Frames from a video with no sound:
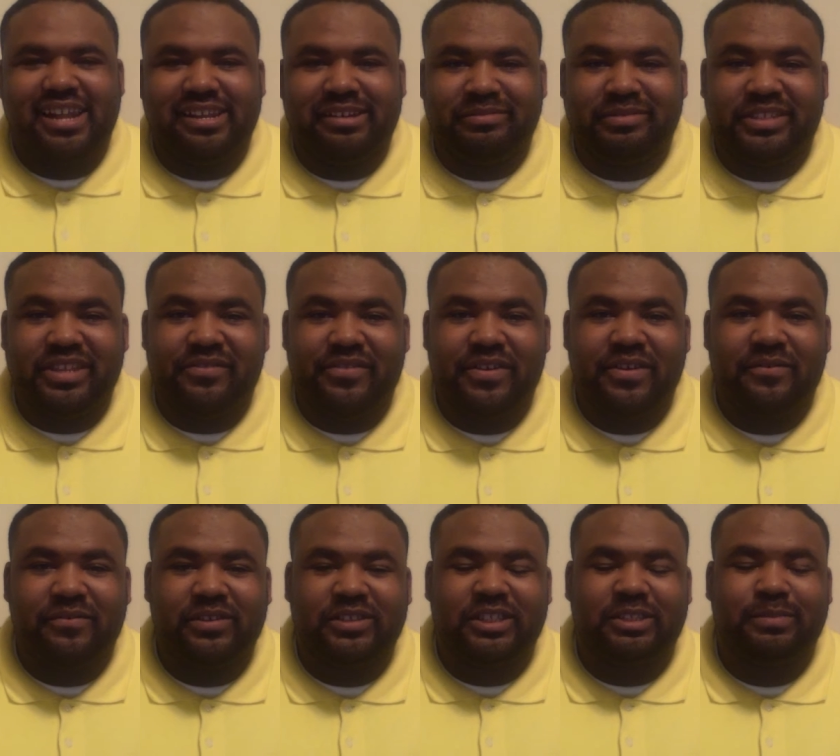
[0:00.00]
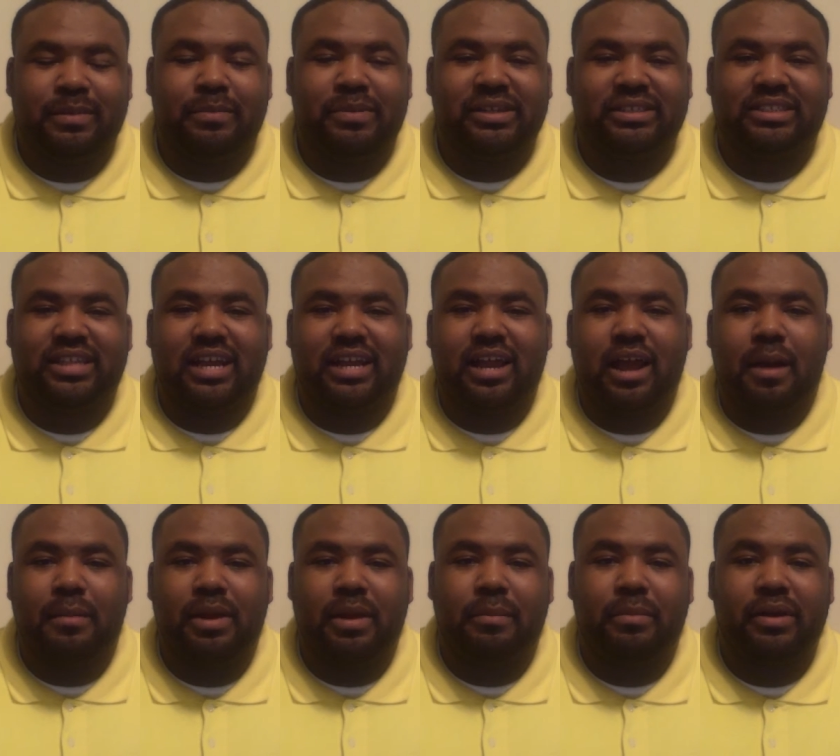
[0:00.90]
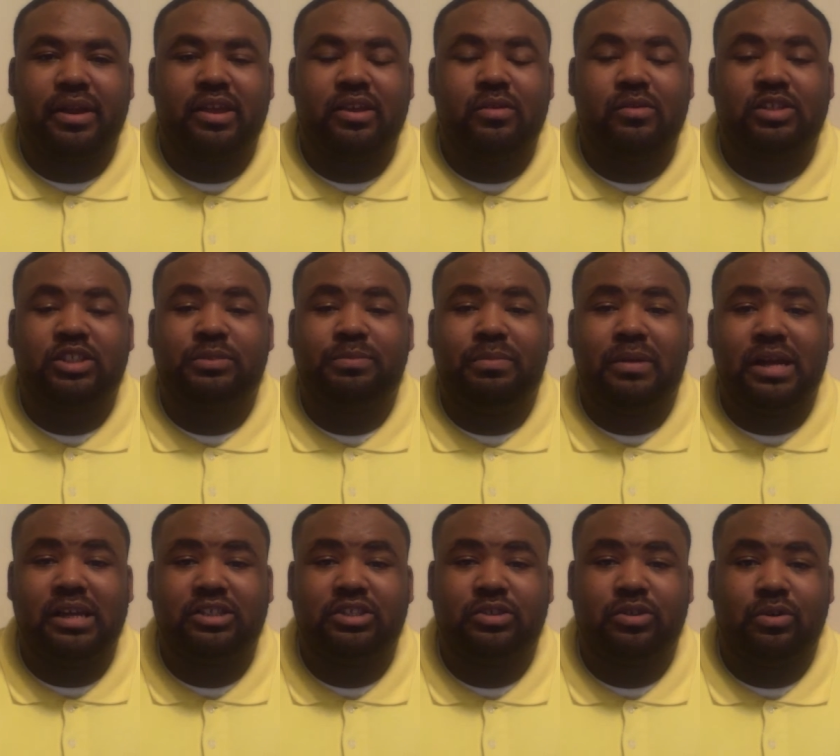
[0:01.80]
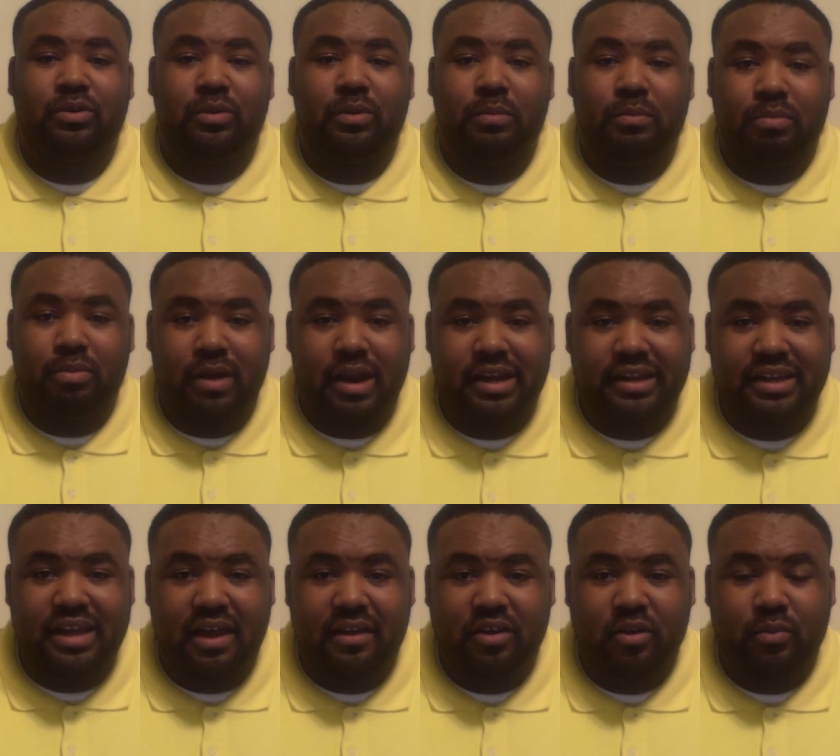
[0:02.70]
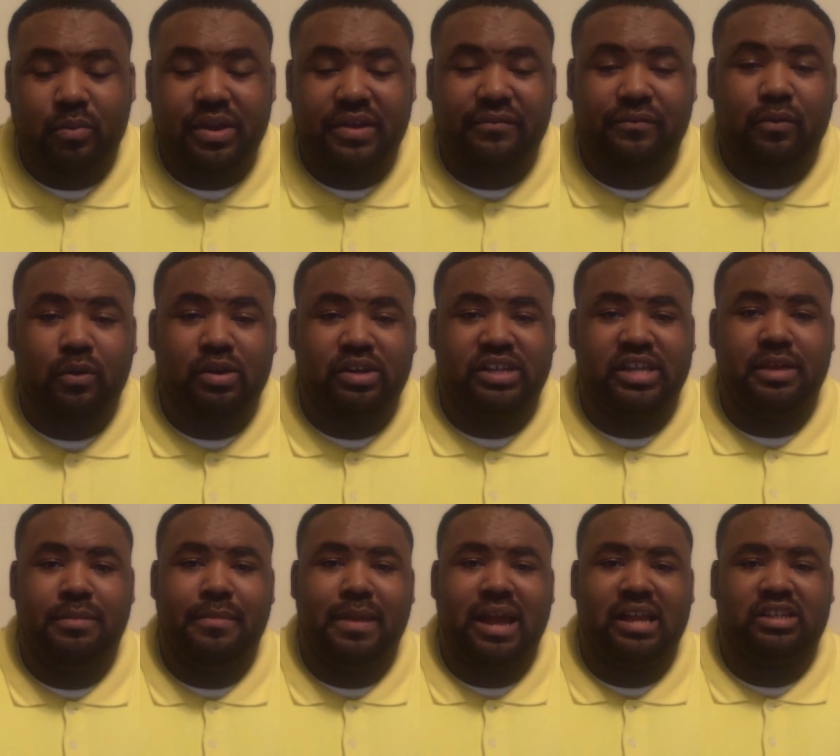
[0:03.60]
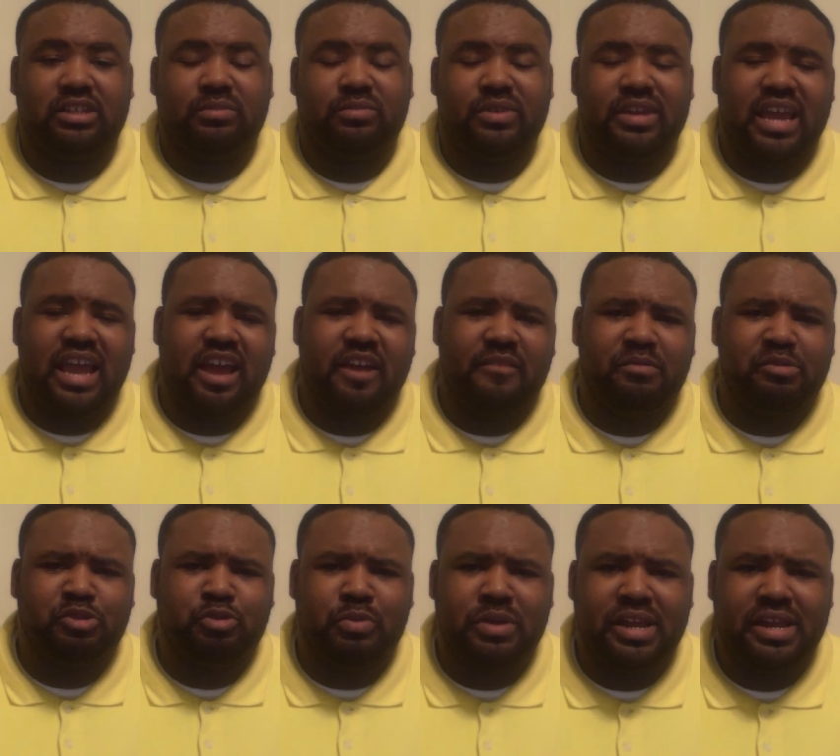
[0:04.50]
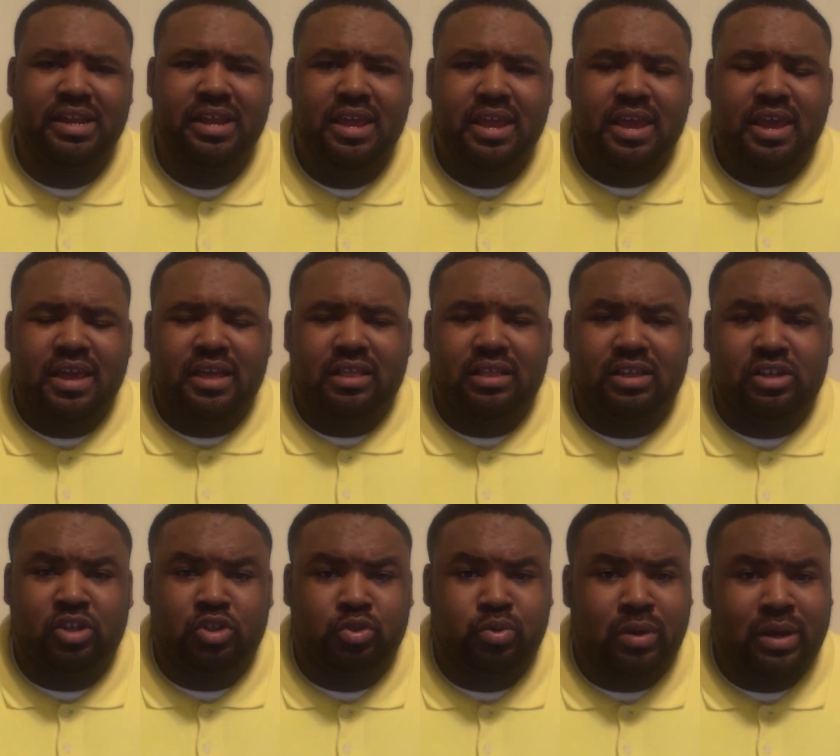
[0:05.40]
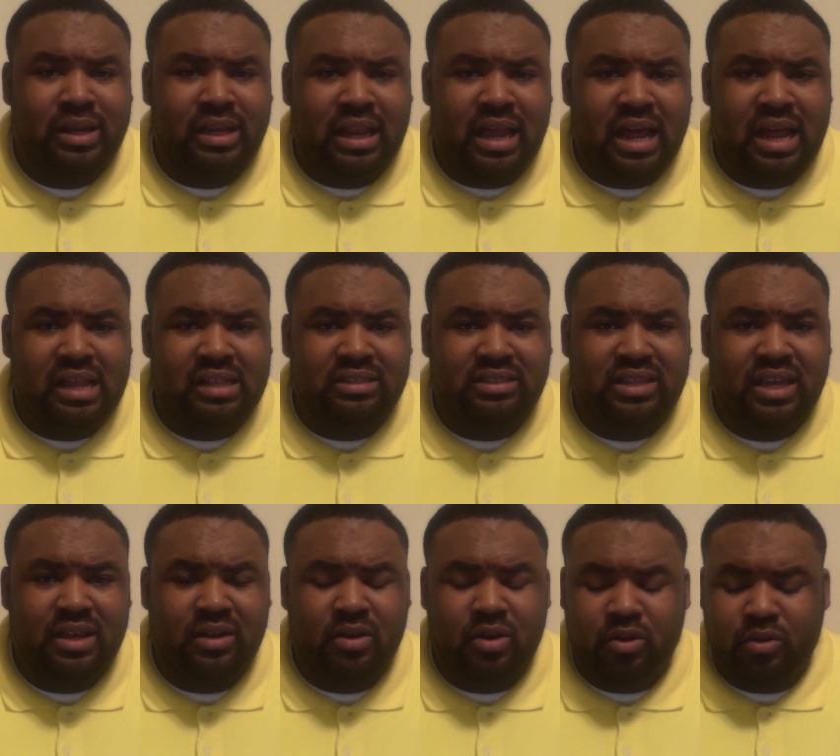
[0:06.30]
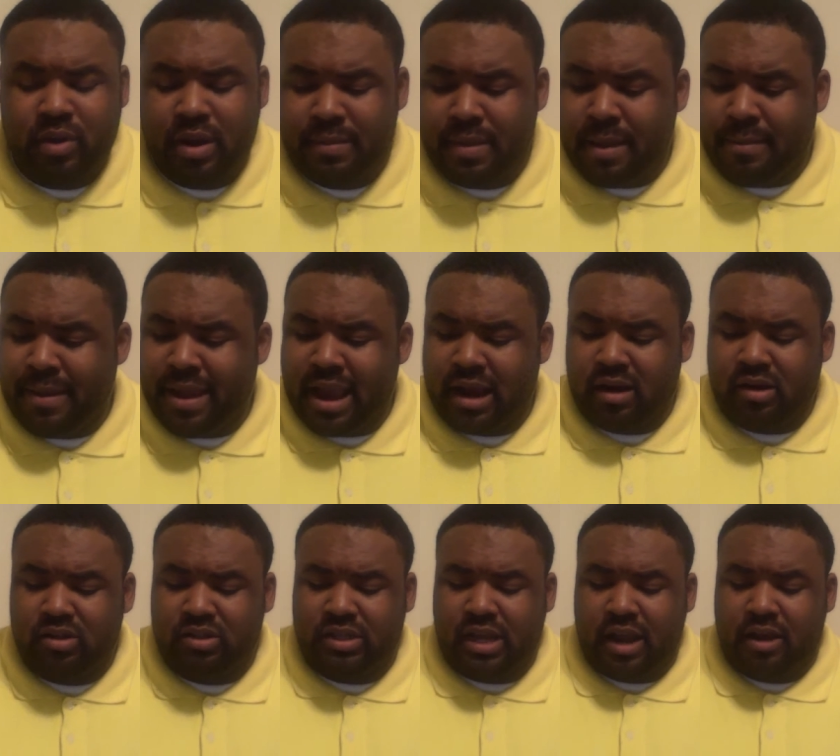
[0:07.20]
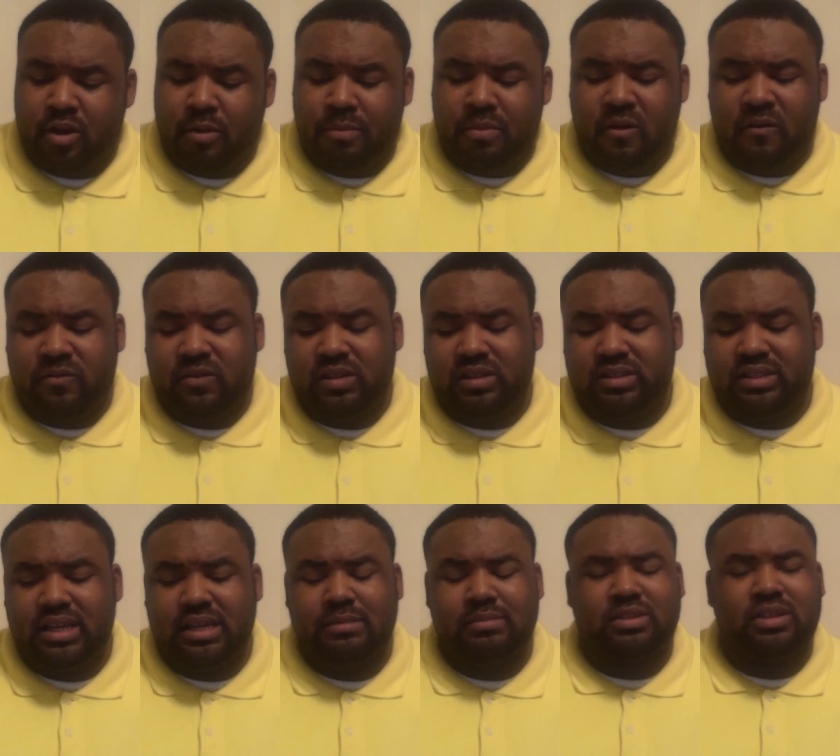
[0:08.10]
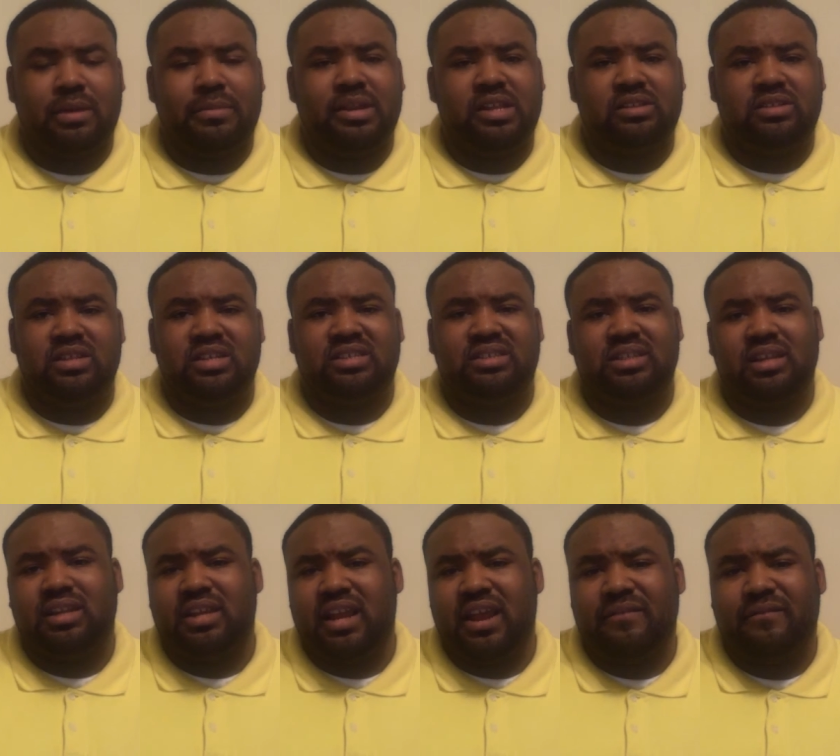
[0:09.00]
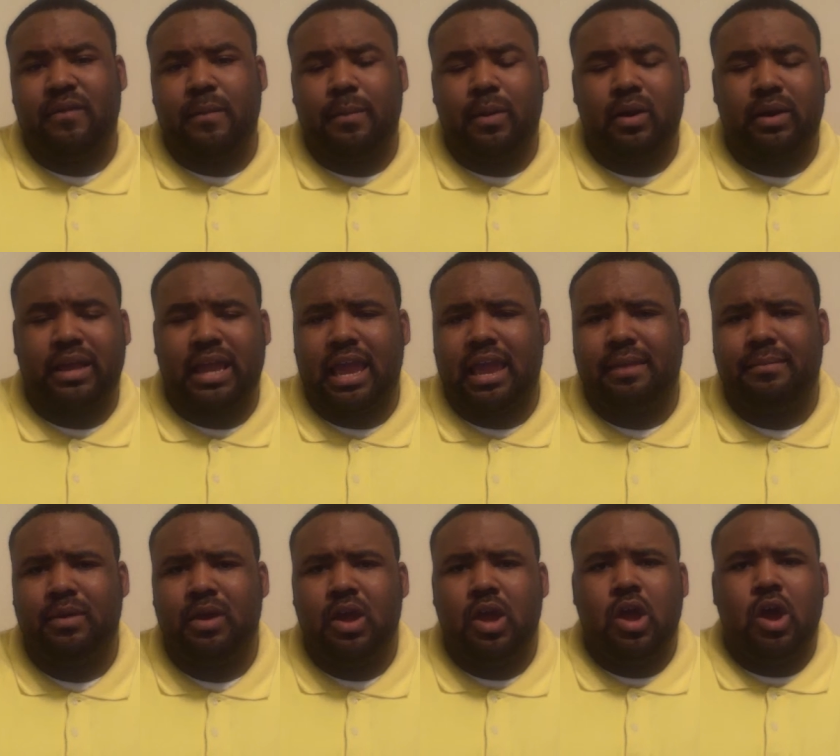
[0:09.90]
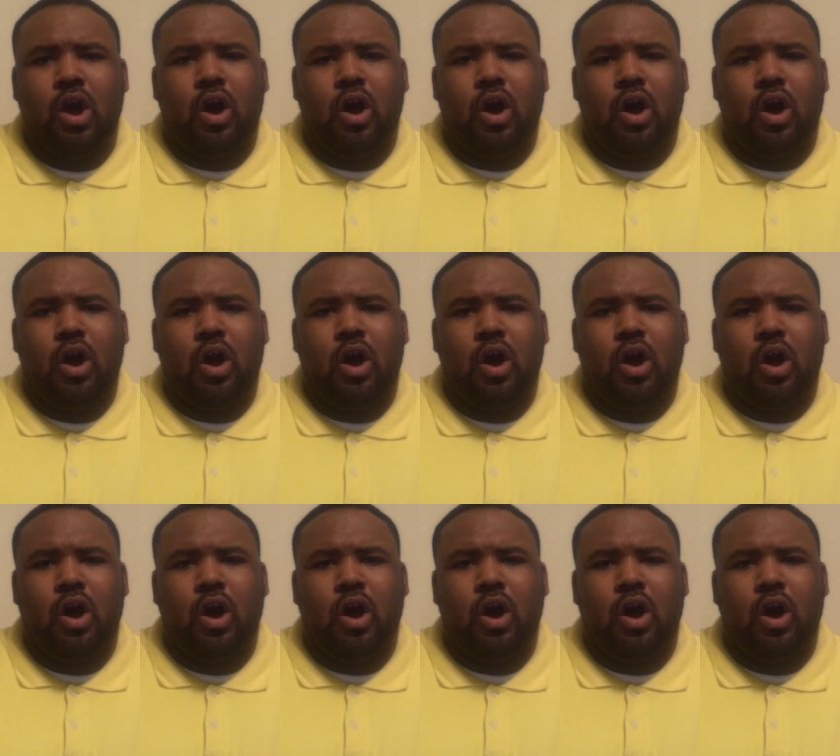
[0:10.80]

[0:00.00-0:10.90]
Hello, I'm Stephen Hill for JustMyPicks.com, and I'm bringing you a special breakdown of the Week 14 matchup we have between the Detroit Lions taking on the Green Bay Packers. I know both of these teams coming into this Sunday night football game